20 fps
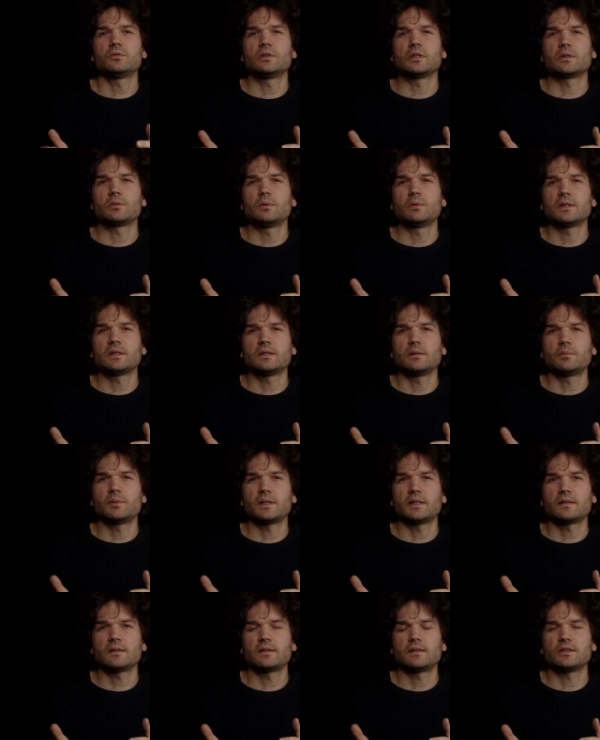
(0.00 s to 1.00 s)
a quick
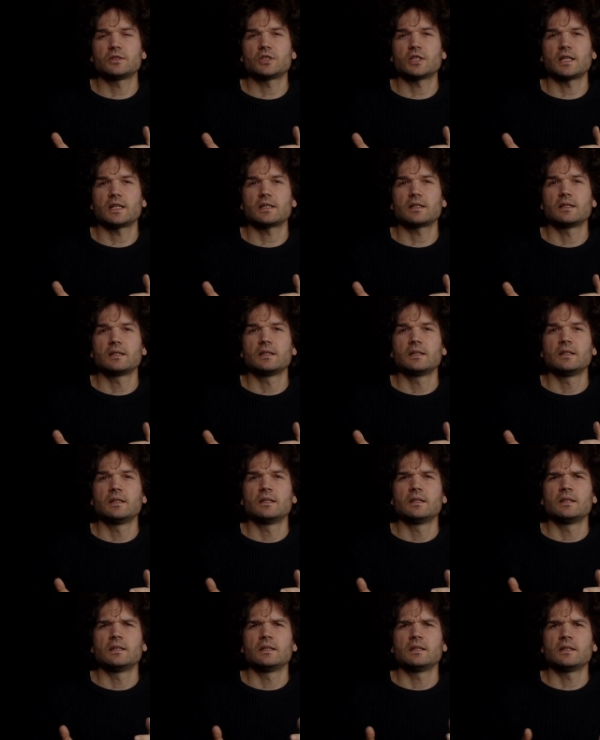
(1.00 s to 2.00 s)
dependency check.
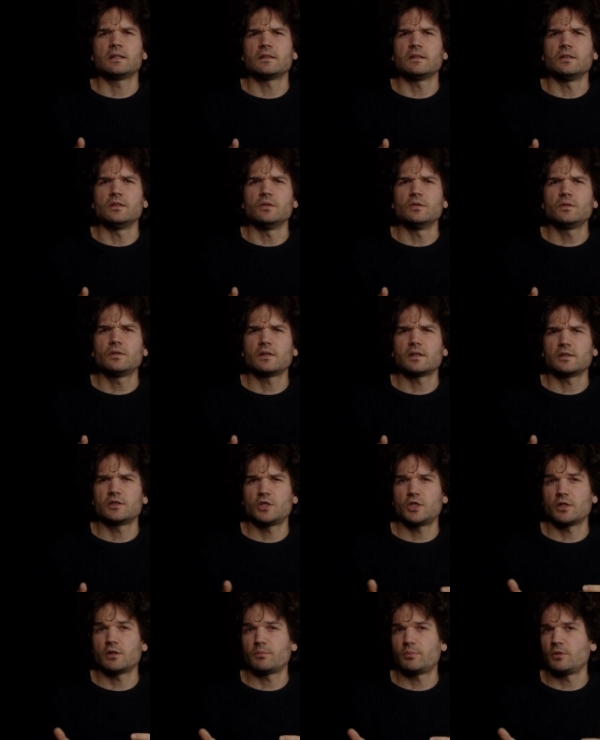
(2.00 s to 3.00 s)
Is the user a
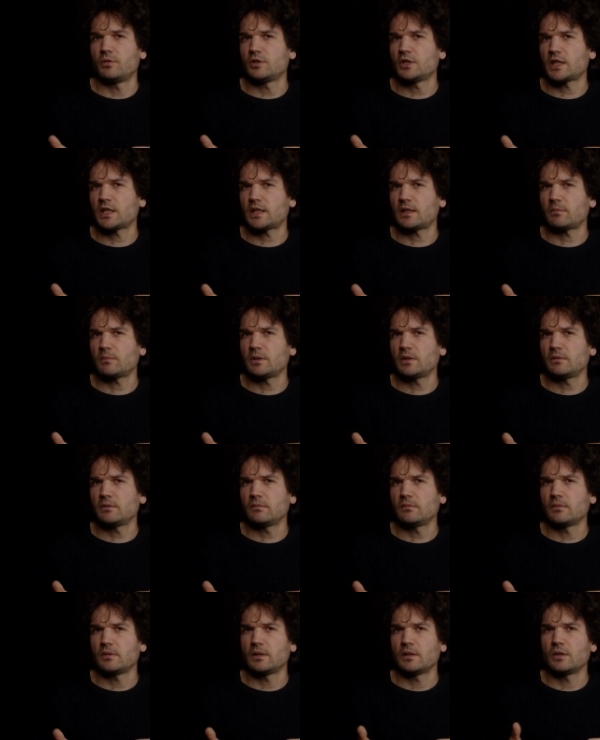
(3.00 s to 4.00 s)
Jira project
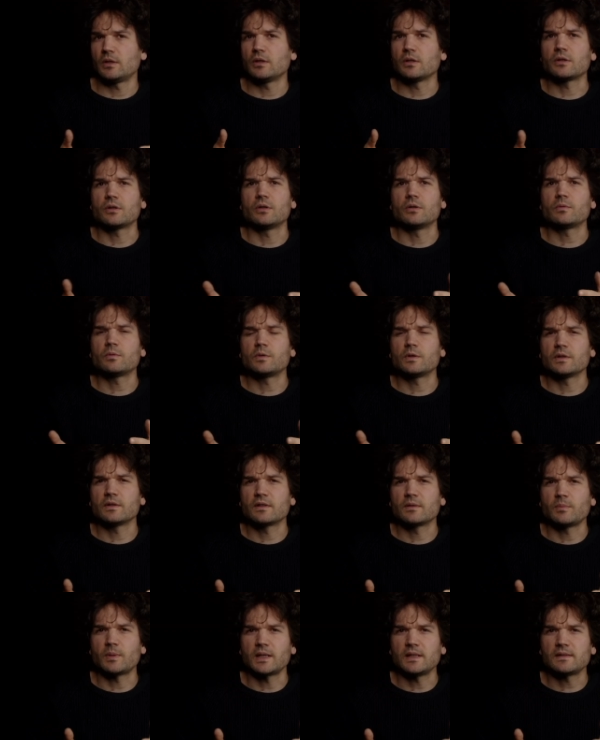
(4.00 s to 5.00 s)
admin, a Confluence
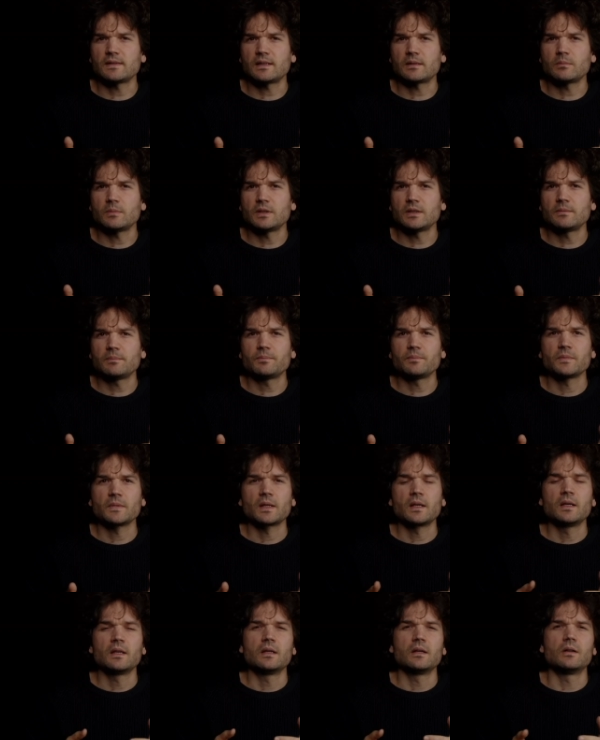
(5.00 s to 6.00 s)
space admin,
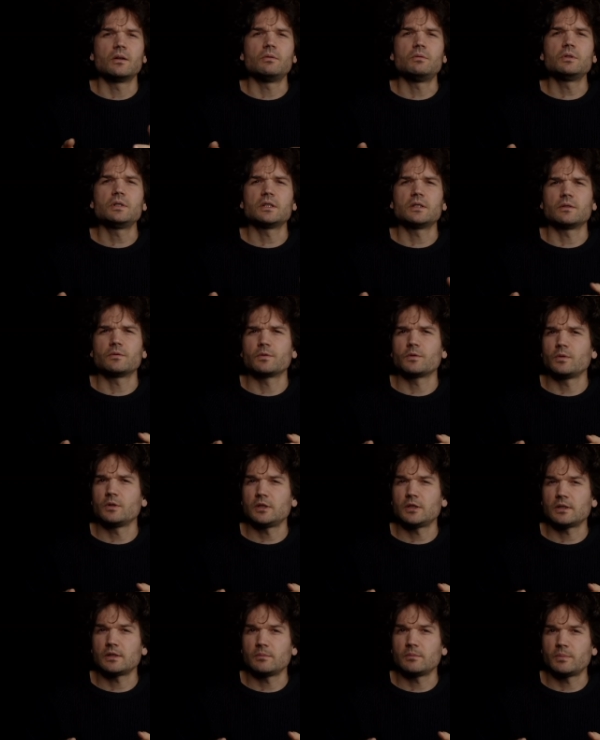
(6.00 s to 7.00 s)
owner of
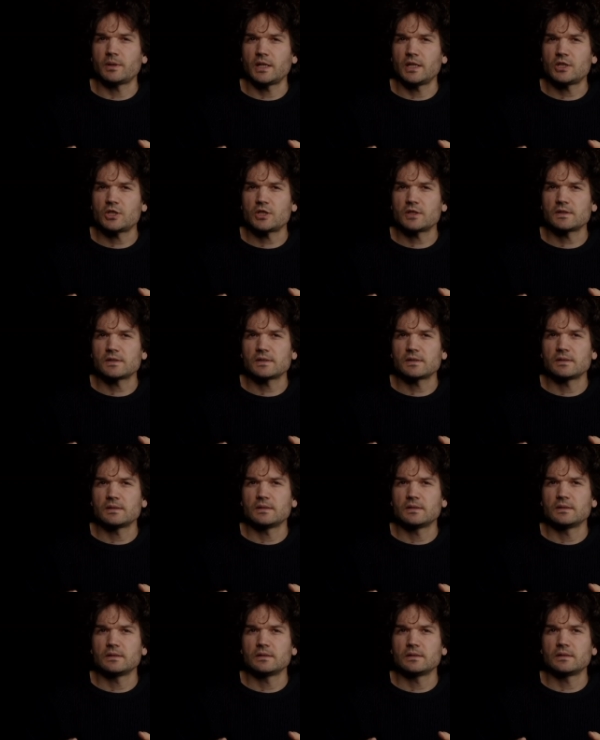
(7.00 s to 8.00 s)
critical pages,
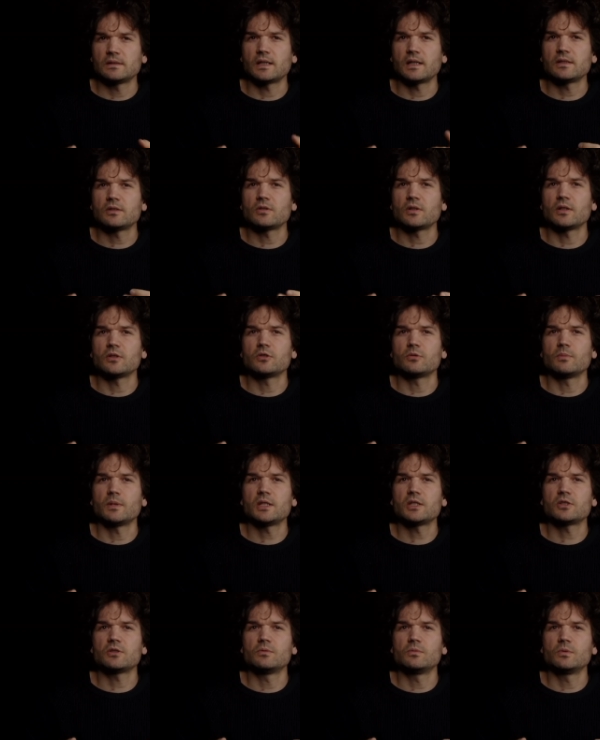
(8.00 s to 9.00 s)
tied to
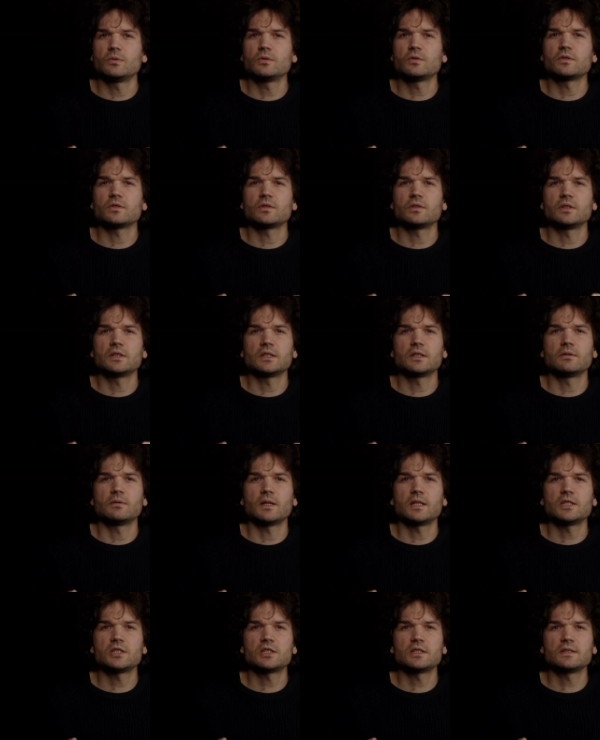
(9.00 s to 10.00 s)
automation rules or
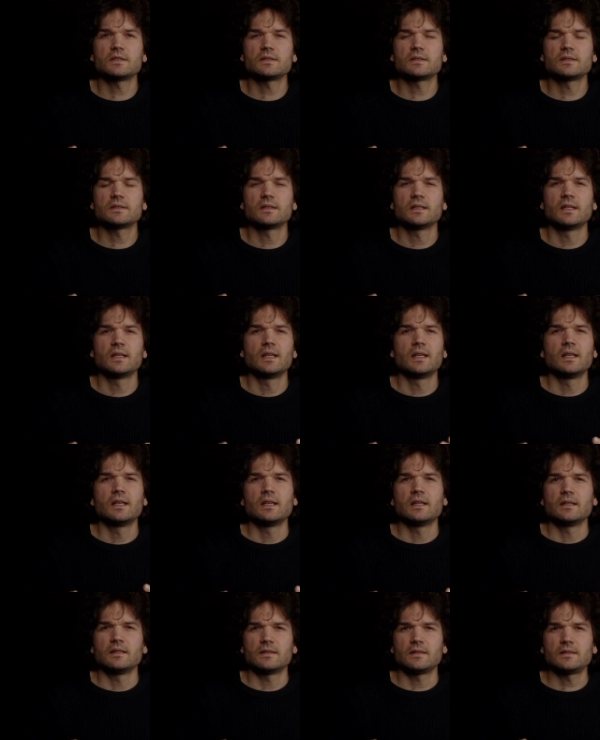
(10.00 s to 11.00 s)
integrations?
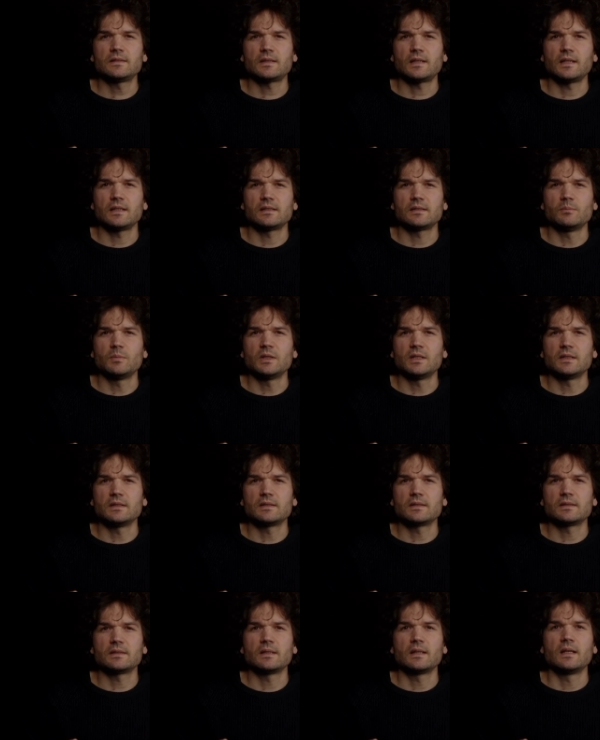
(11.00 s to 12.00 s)
This takes
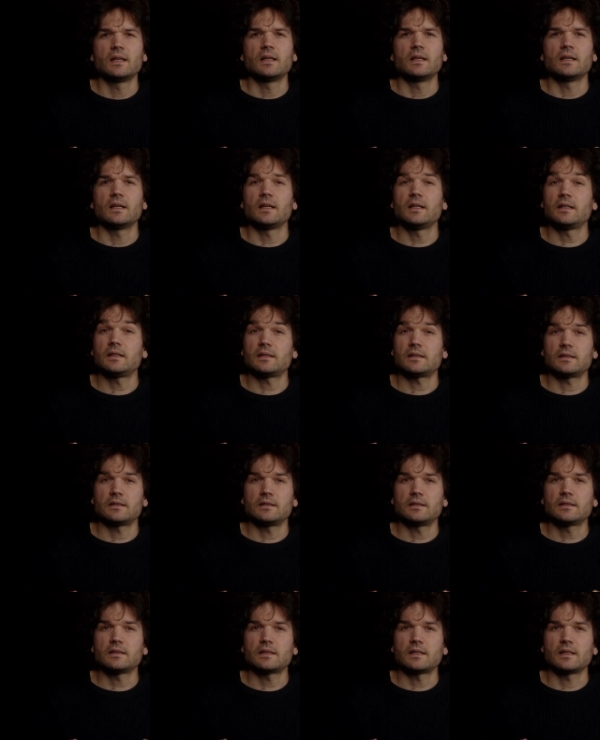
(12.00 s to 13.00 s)
minutes, and
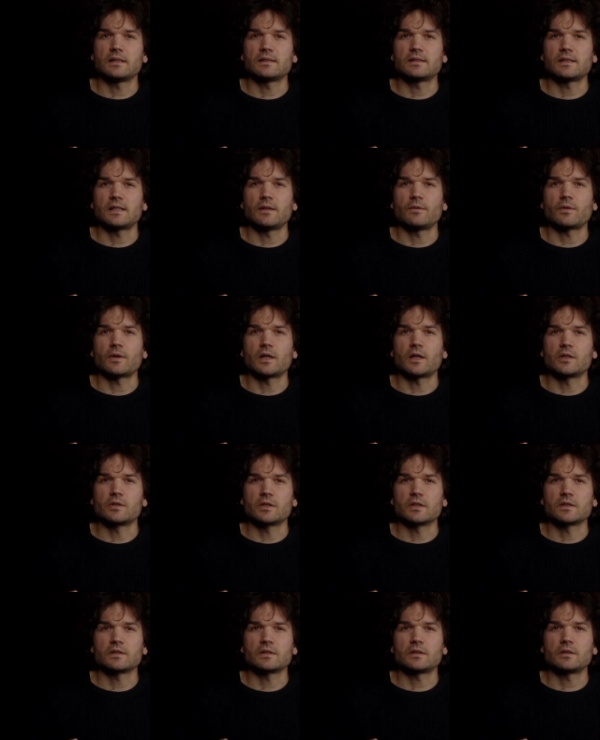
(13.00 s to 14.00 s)
it can save
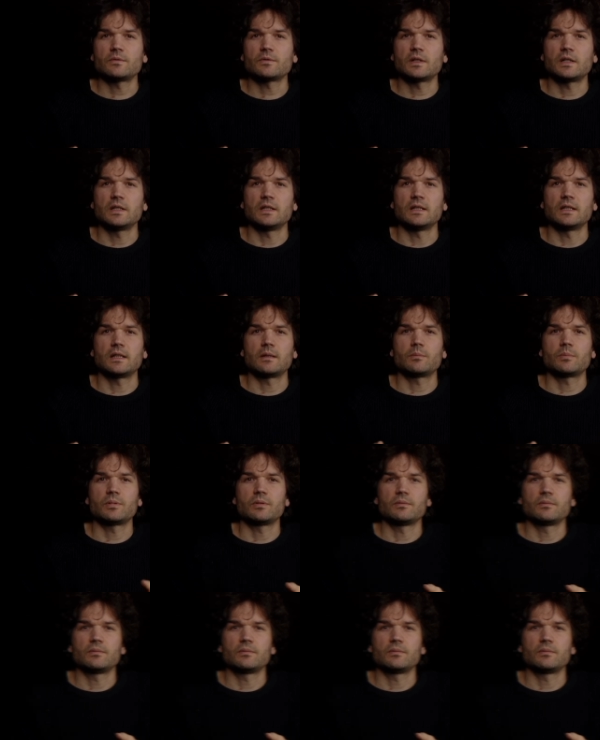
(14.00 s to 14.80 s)
hours of cleanup.